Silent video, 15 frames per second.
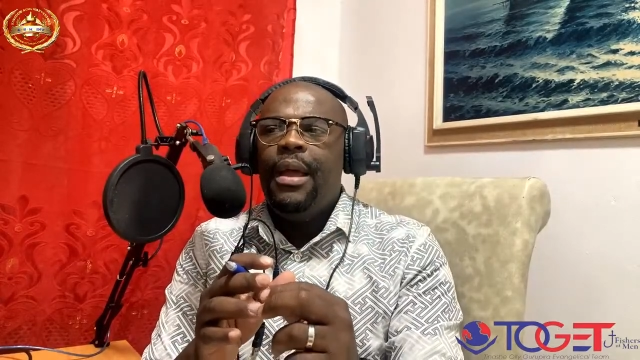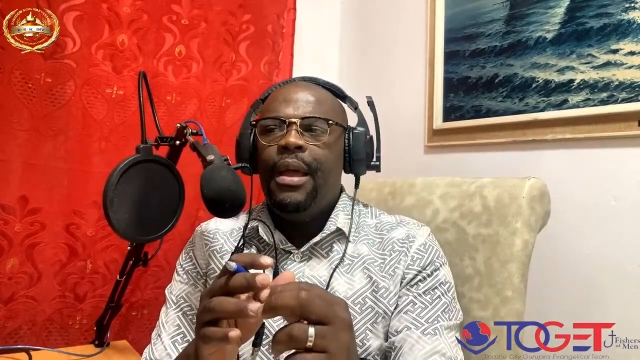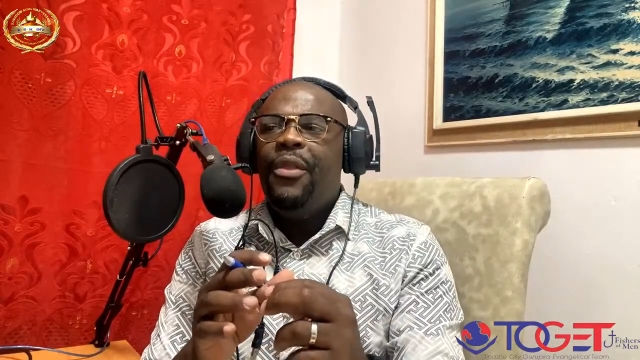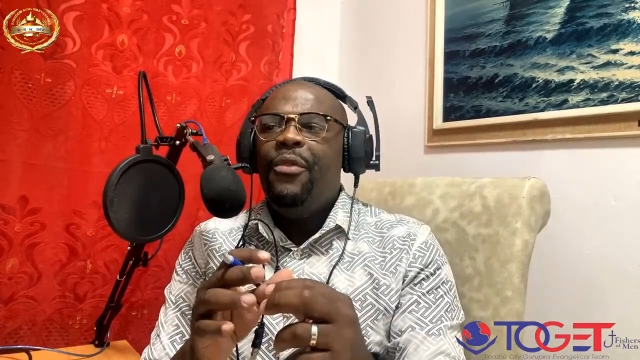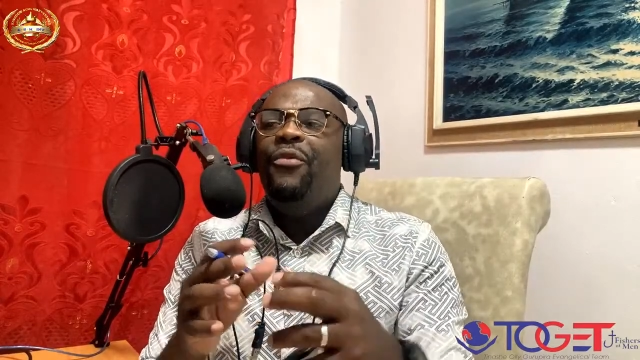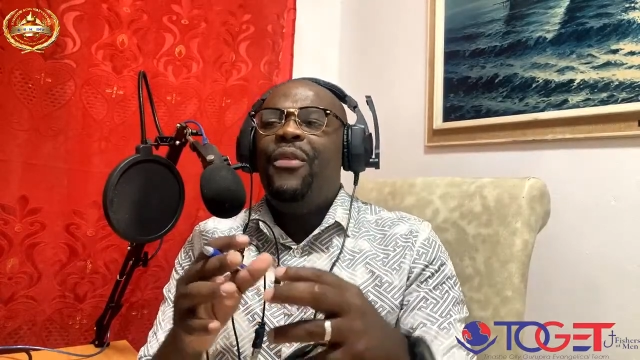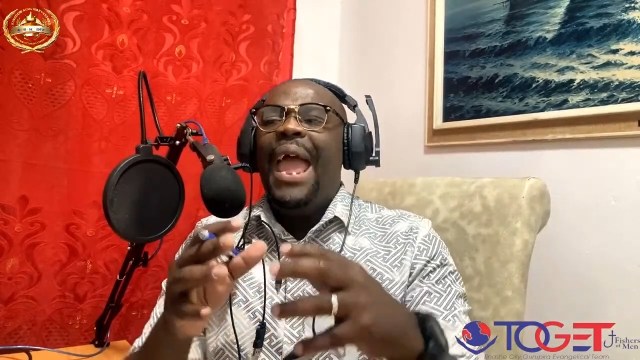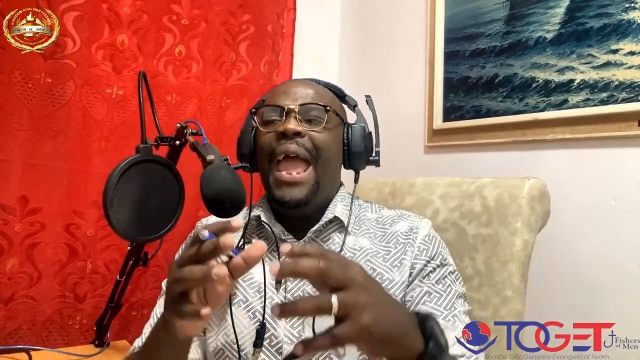
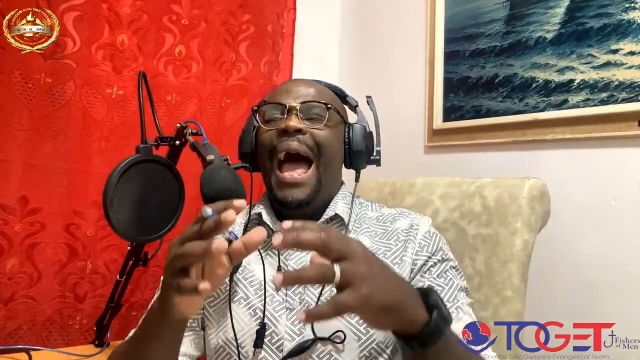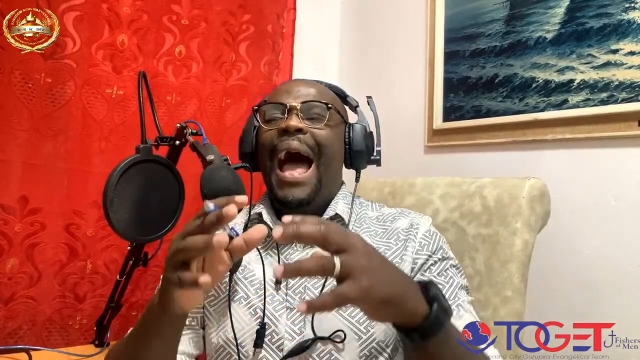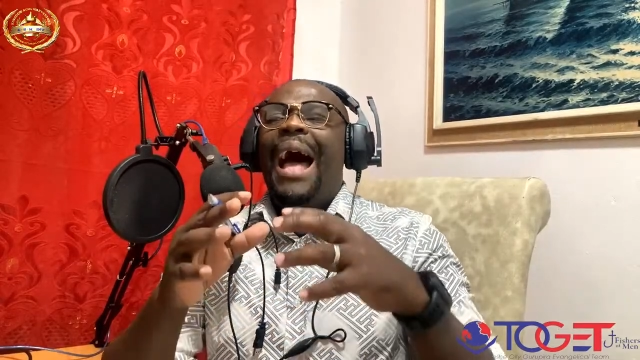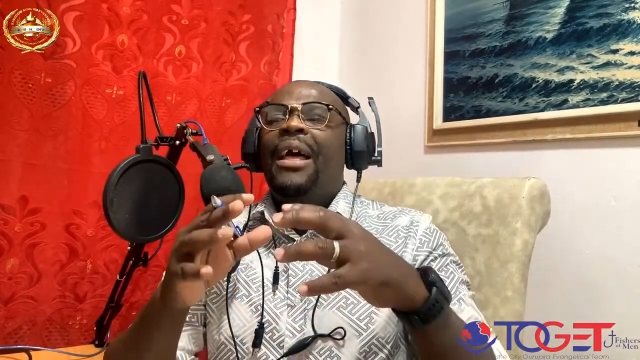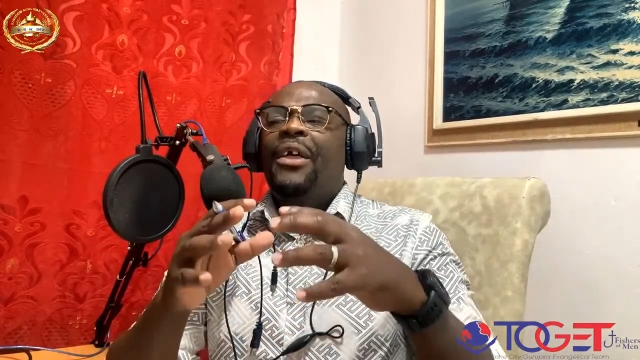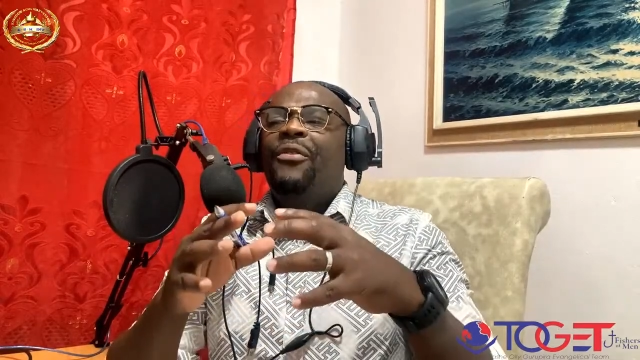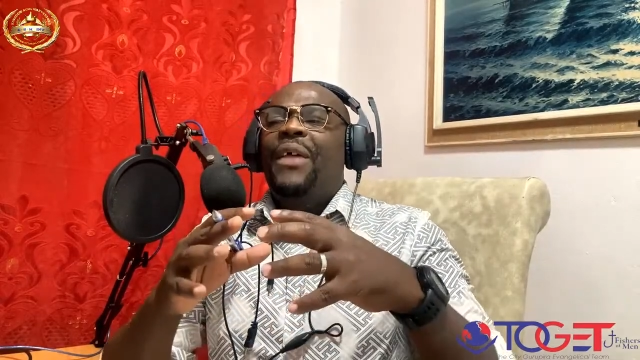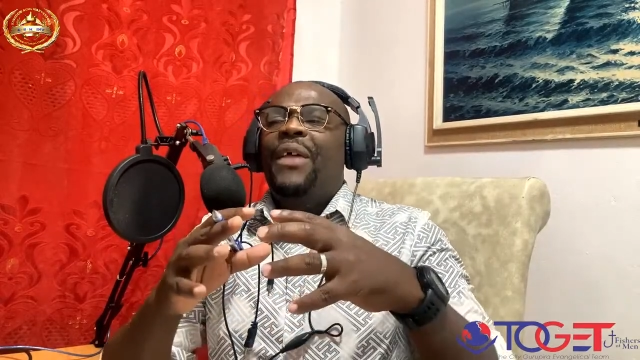There
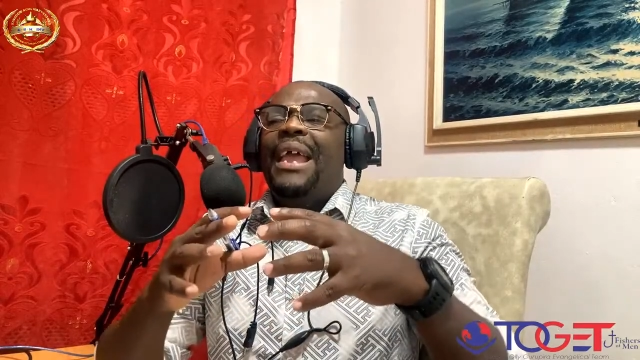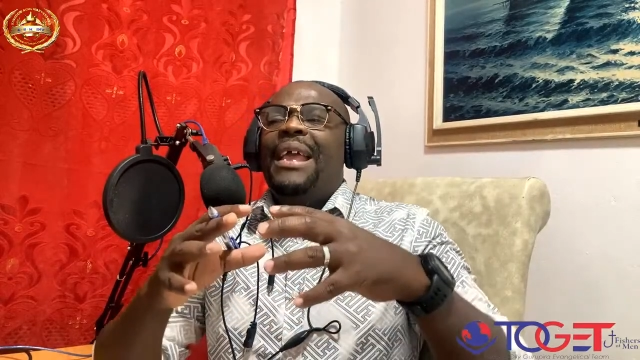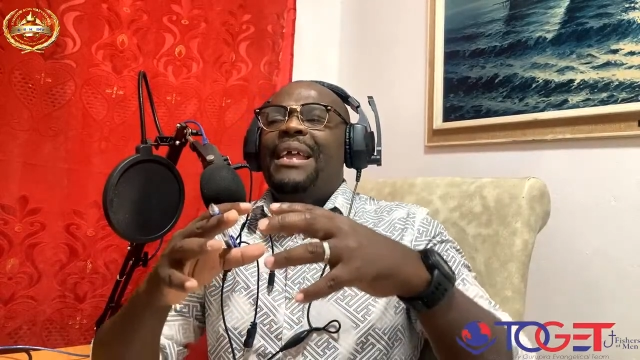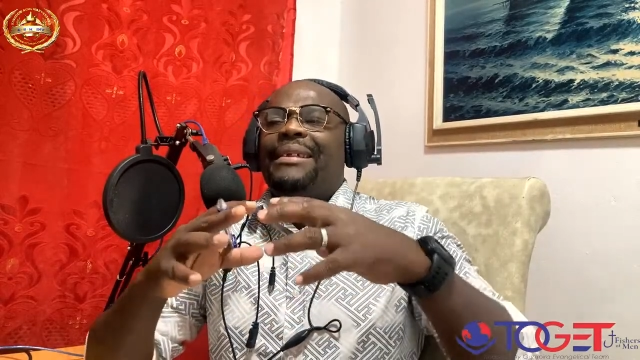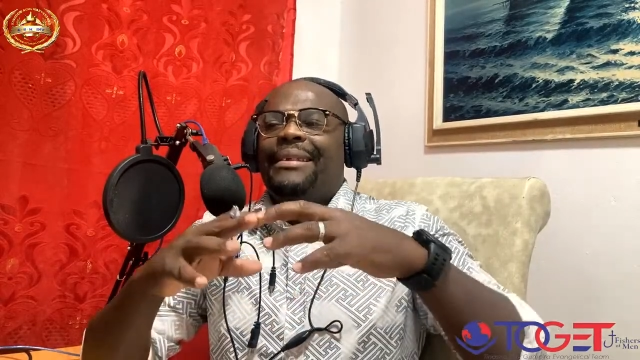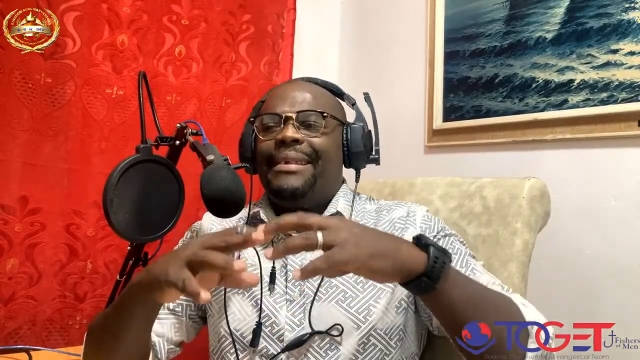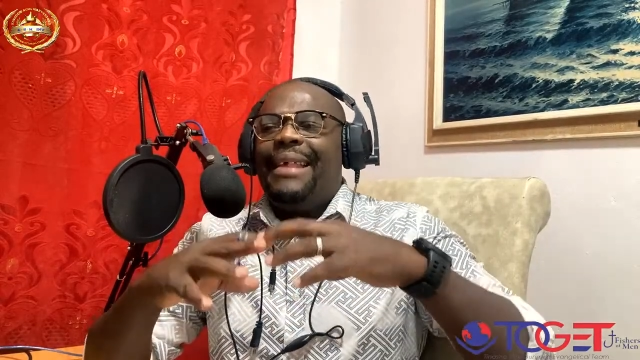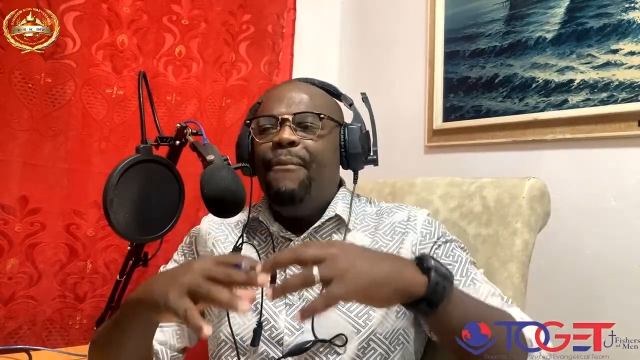
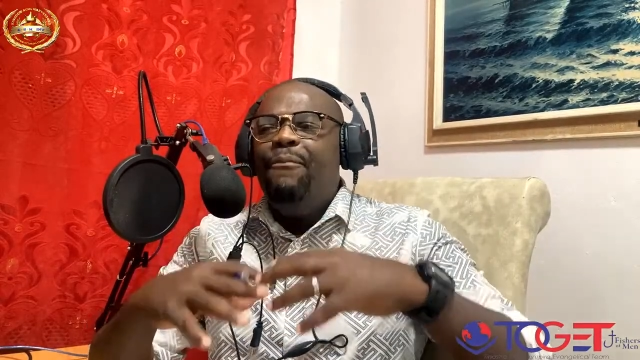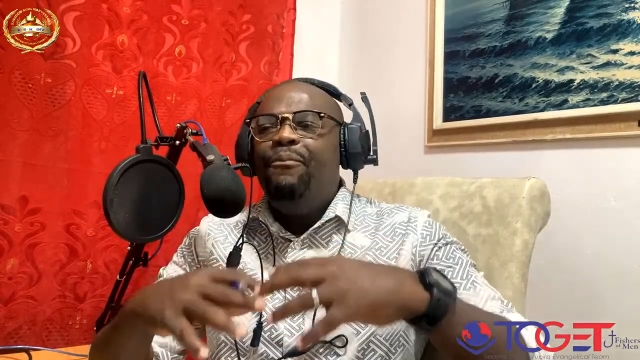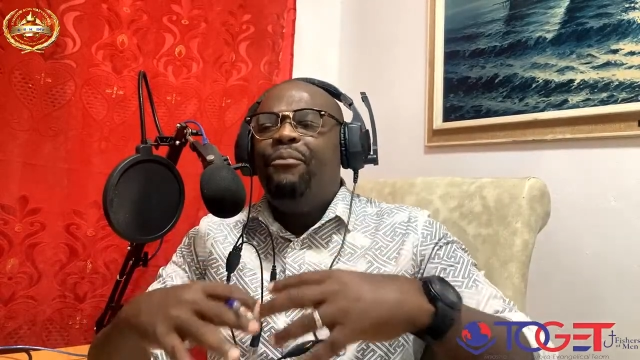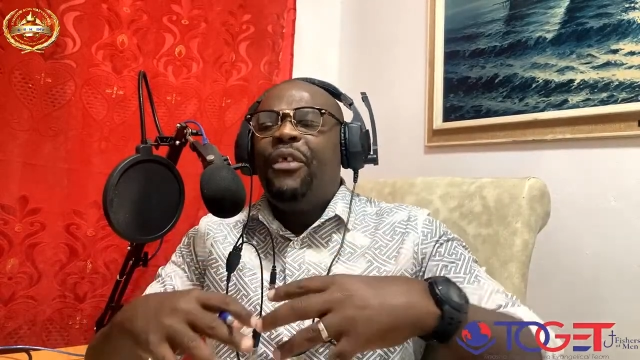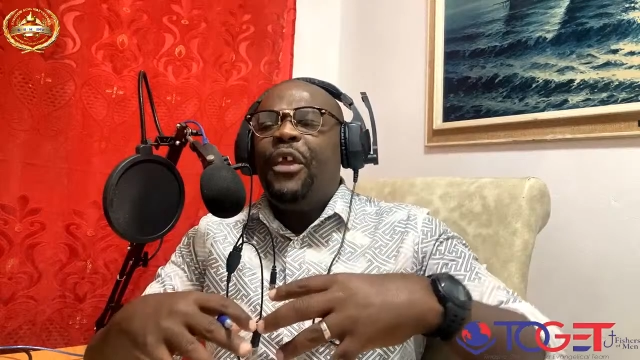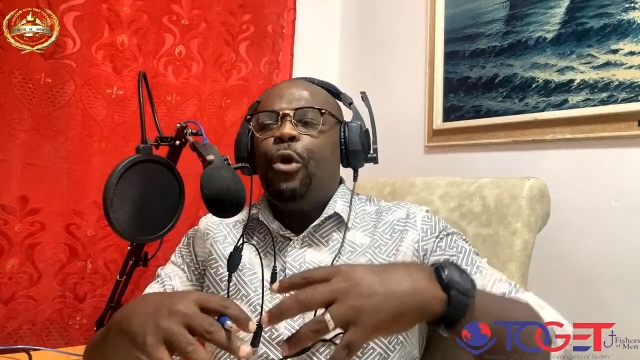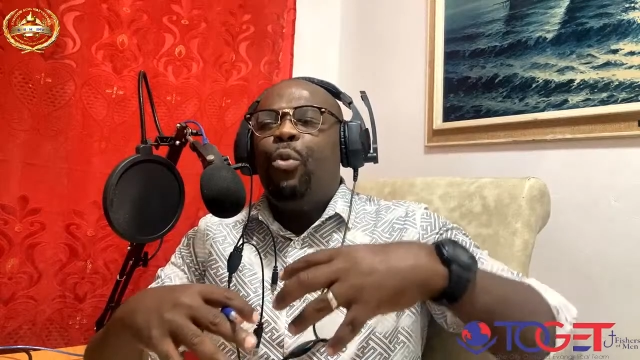is something